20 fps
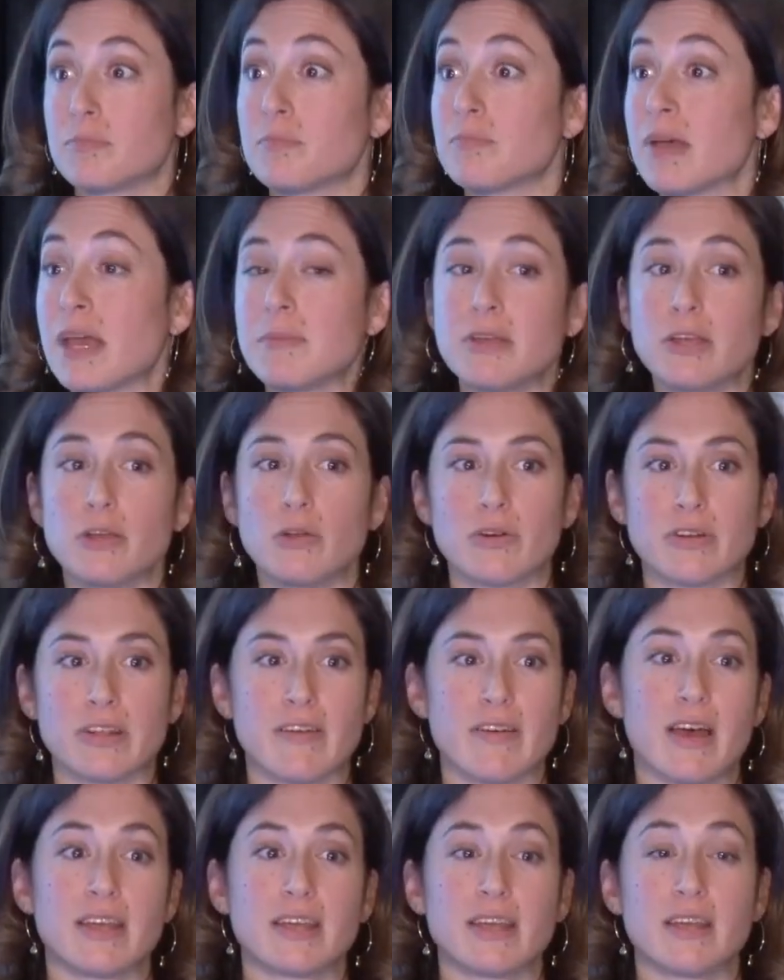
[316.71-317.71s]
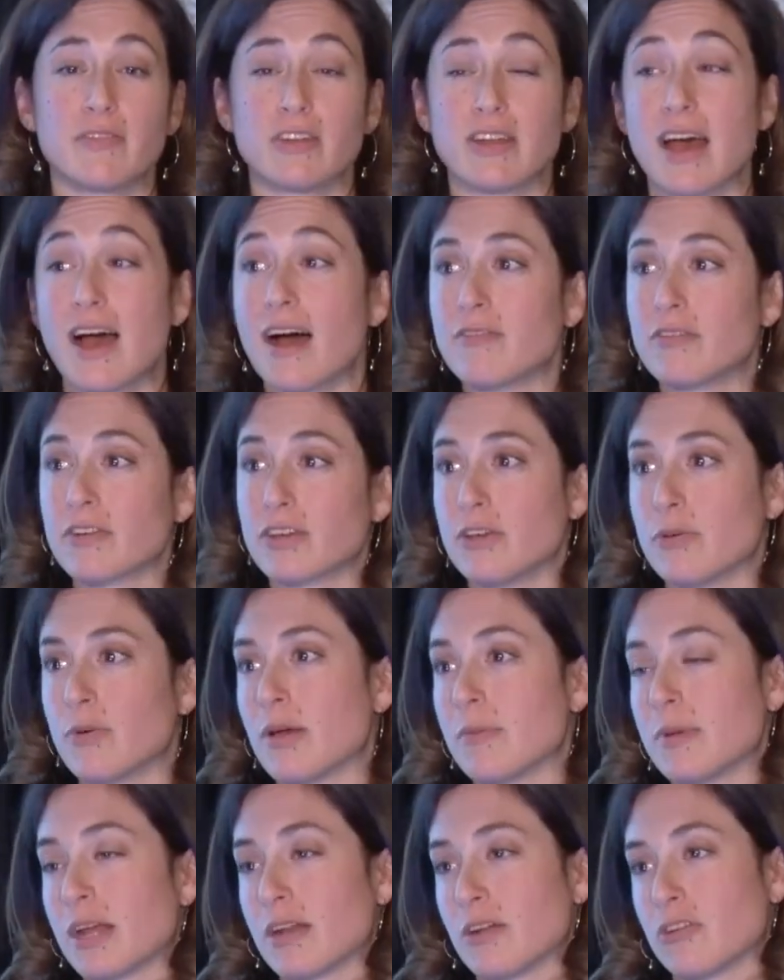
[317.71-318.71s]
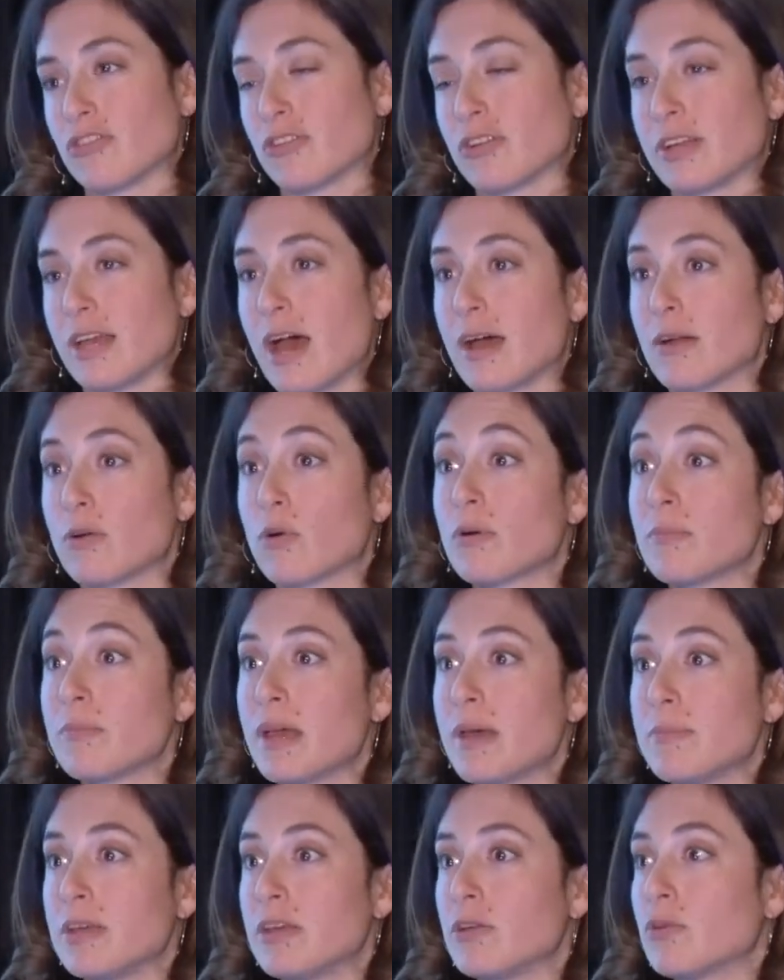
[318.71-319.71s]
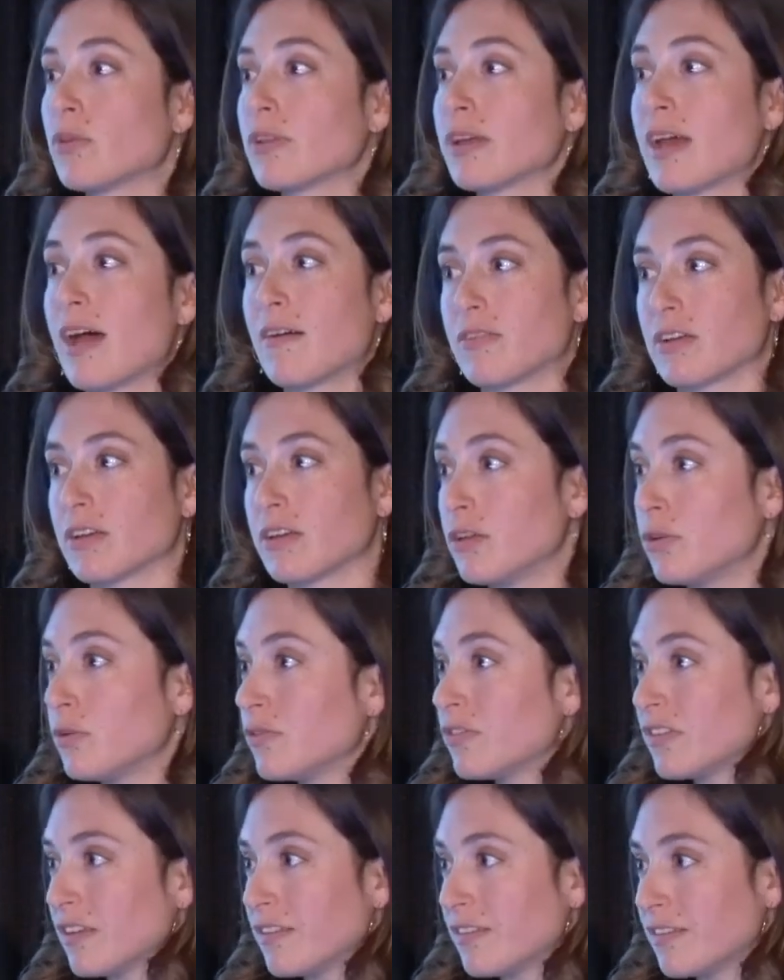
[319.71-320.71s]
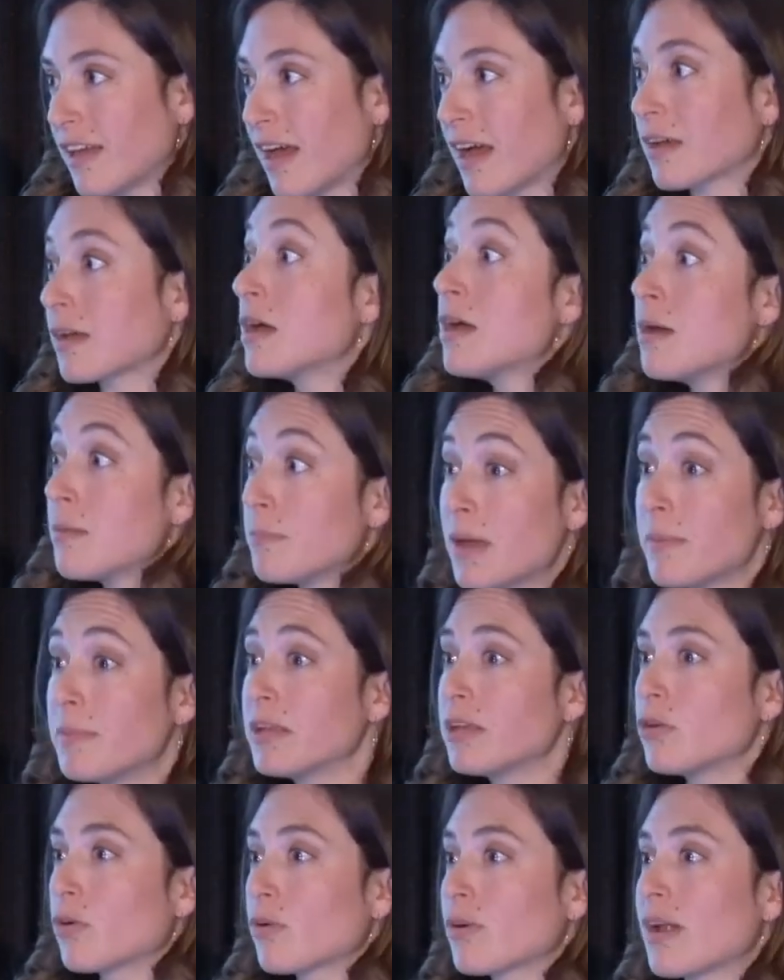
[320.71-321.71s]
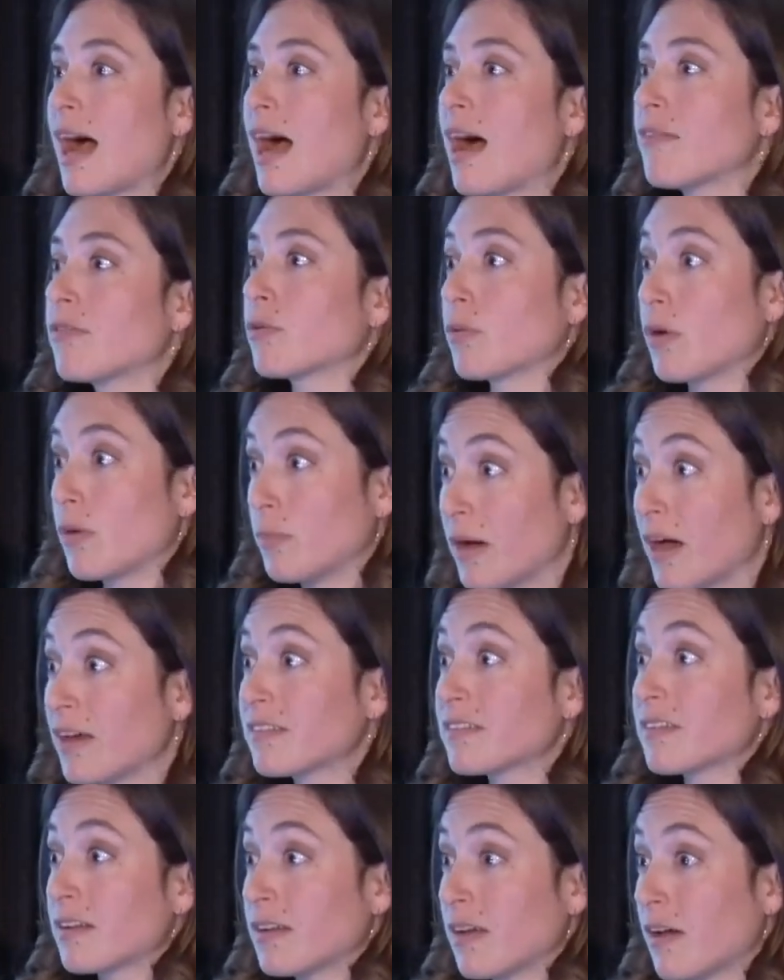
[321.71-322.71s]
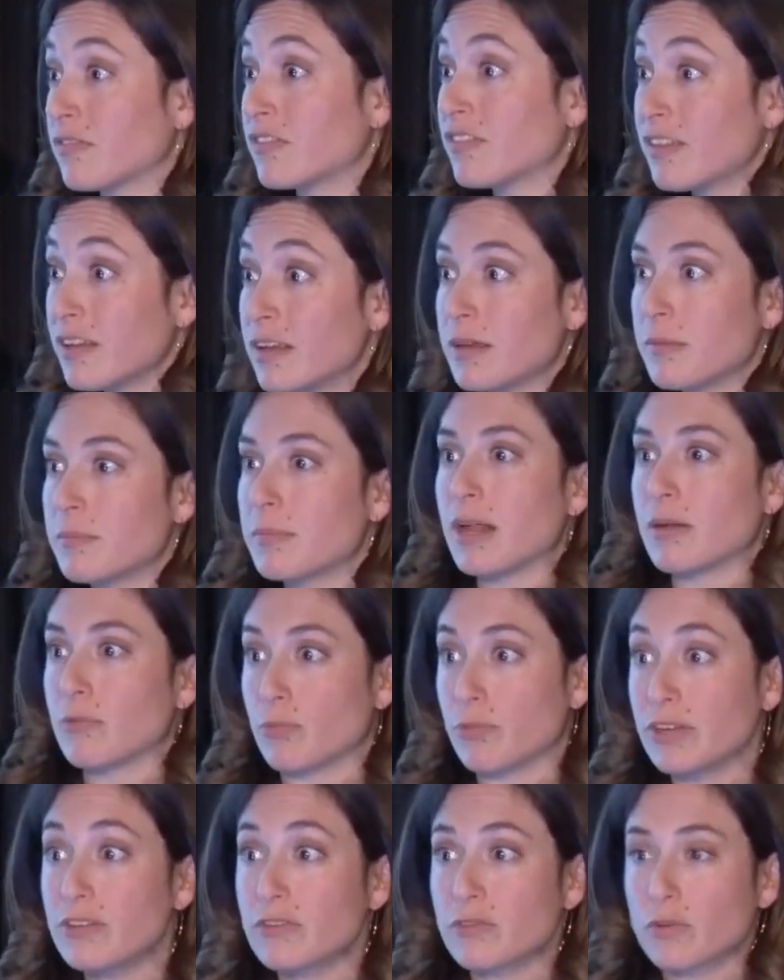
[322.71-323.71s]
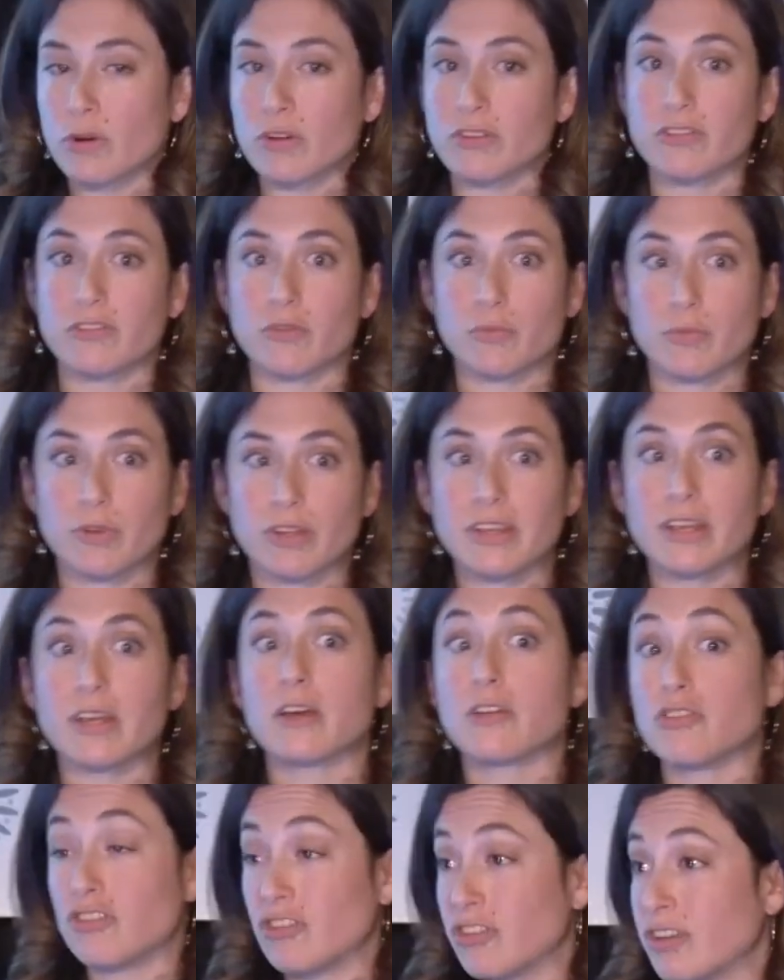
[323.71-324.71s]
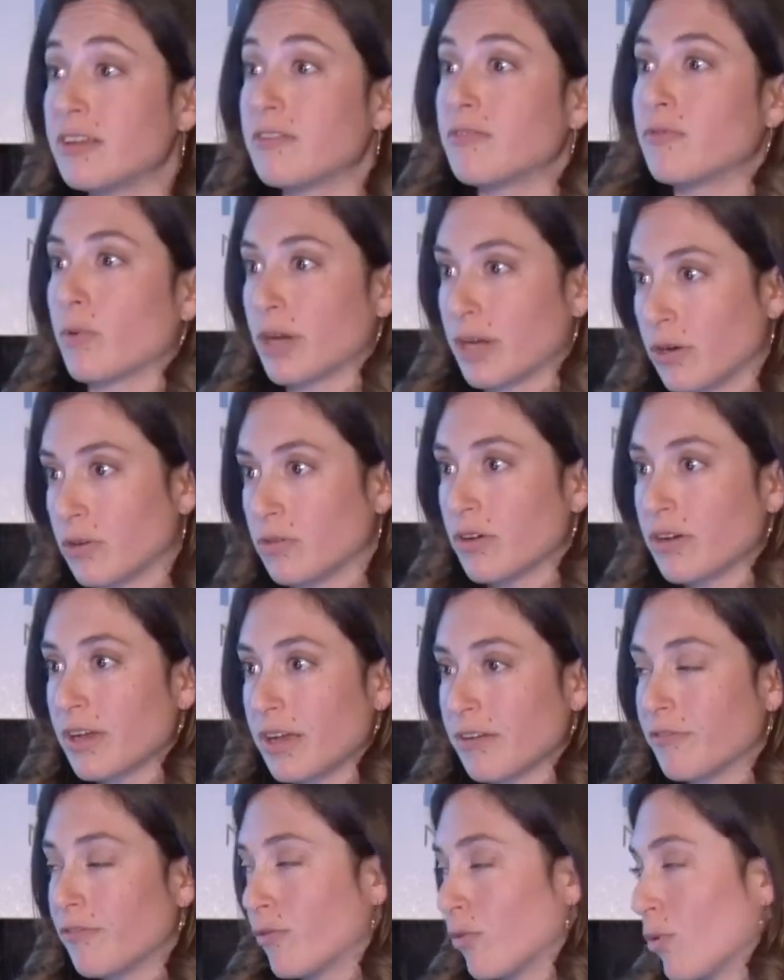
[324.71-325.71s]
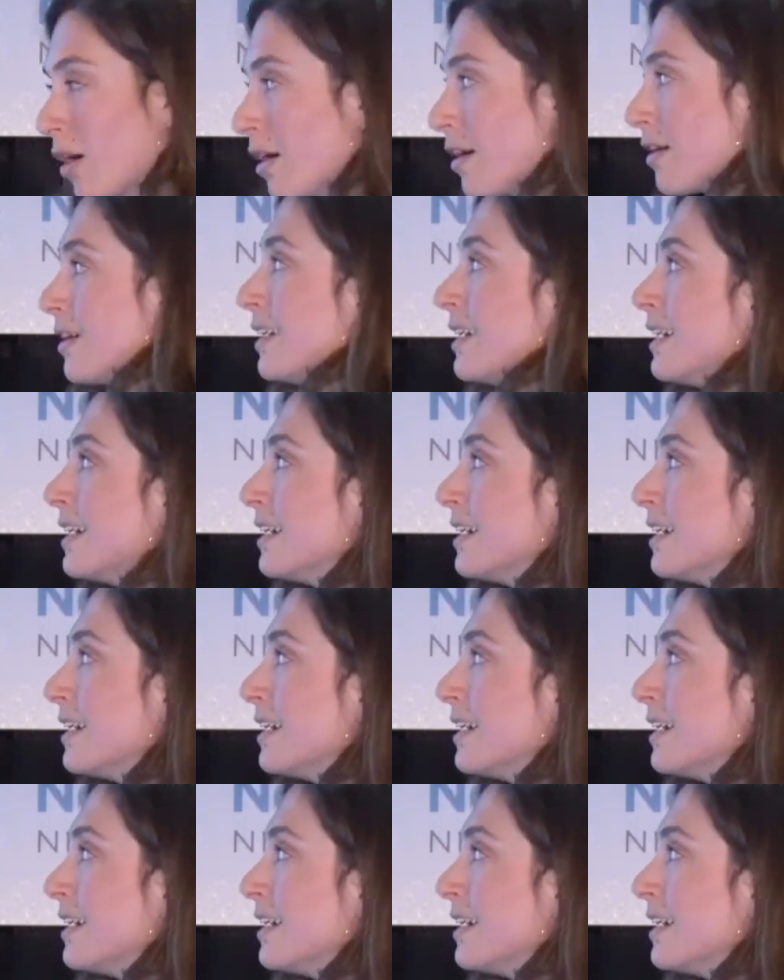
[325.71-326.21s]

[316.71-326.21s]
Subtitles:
maybe you don't even have a QA manager yet, or maybe you only have a QC tech. Maybe you don't have a robust enough team and resource to really achieve what you're looking for.